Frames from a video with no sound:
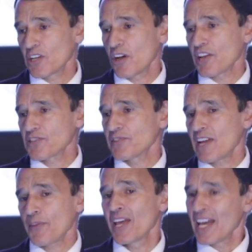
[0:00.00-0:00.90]
the leading cause
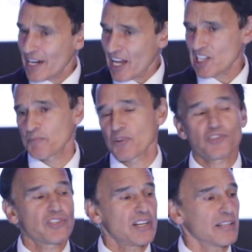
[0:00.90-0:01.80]
of death in
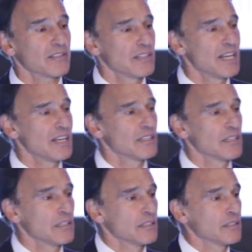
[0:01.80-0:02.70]
hospitals today.
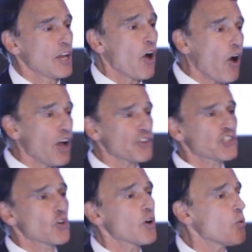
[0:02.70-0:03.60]
They
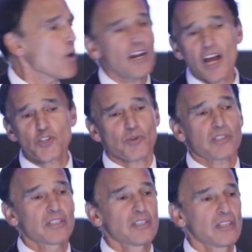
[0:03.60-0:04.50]
all score
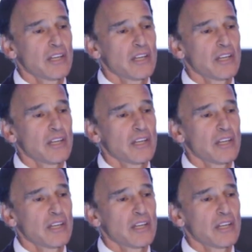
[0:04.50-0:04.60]
100.